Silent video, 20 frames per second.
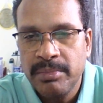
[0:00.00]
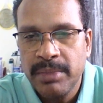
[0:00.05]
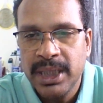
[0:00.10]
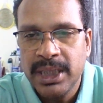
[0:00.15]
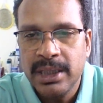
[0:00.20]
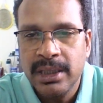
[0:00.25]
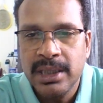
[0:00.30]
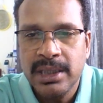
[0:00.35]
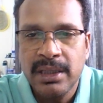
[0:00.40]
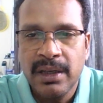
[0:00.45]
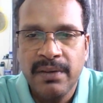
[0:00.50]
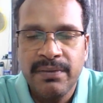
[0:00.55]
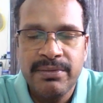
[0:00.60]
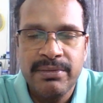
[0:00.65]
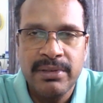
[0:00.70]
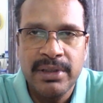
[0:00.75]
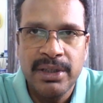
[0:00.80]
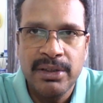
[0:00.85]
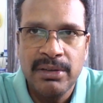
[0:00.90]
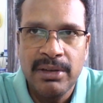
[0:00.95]
methods of,
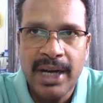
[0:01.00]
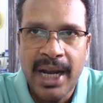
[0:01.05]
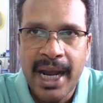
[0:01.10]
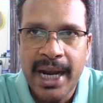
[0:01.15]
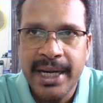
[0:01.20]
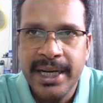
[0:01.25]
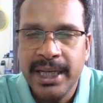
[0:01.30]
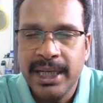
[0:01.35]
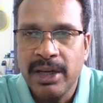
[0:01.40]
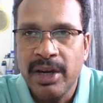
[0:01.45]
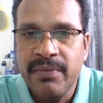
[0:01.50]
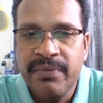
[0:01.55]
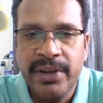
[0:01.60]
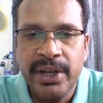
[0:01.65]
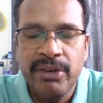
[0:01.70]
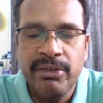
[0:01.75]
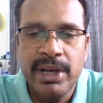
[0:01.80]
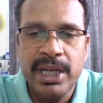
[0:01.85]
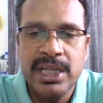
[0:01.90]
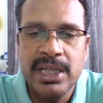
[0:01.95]
you know, land
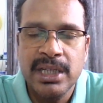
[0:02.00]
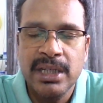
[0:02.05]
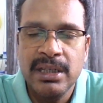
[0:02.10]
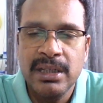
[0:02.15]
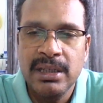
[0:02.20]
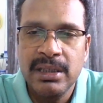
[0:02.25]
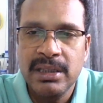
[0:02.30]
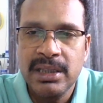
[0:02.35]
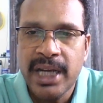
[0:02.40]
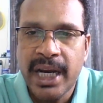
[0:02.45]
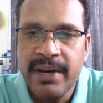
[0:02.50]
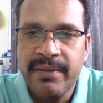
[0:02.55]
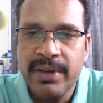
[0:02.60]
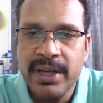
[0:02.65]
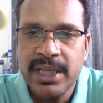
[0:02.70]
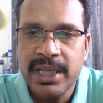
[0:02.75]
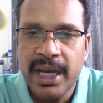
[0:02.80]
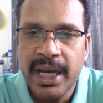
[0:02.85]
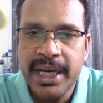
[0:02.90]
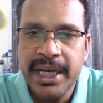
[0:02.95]
configuration side by
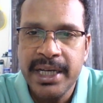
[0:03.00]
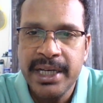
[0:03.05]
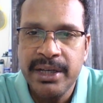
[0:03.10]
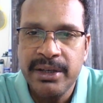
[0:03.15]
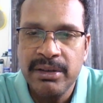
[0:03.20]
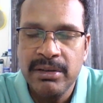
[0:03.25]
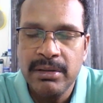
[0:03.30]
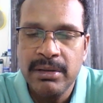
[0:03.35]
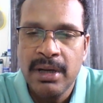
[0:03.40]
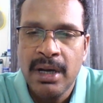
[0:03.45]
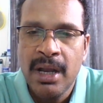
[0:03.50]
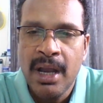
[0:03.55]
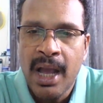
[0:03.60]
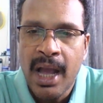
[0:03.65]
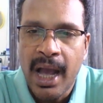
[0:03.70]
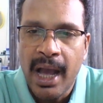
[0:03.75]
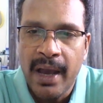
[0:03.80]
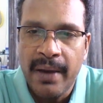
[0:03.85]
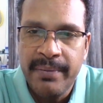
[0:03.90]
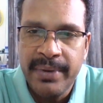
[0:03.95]
side, you know,
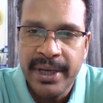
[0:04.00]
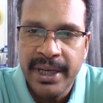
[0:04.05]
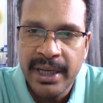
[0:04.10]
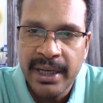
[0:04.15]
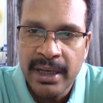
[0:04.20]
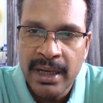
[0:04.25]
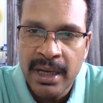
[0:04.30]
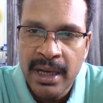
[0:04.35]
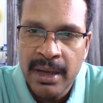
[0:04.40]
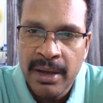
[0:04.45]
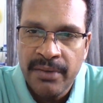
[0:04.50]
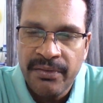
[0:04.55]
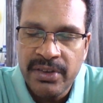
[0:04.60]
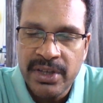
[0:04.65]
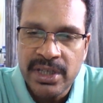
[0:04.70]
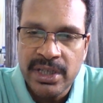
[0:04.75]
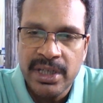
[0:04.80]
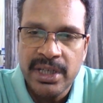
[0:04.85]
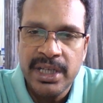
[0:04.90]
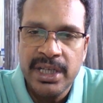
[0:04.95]
having
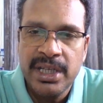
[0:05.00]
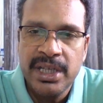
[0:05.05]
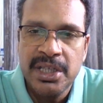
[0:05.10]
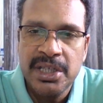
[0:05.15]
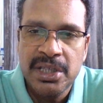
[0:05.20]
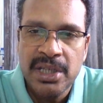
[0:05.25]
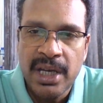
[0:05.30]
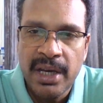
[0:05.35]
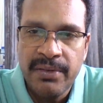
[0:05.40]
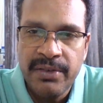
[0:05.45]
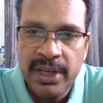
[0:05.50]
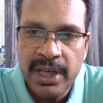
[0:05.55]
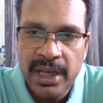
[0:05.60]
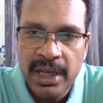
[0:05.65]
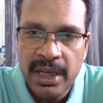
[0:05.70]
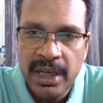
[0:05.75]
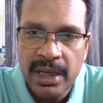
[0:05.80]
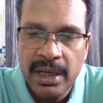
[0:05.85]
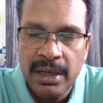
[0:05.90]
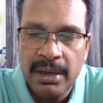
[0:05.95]
fisheries,
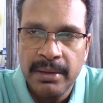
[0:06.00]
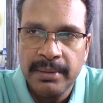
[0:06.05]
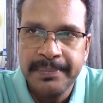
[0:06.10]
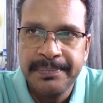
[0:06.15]
having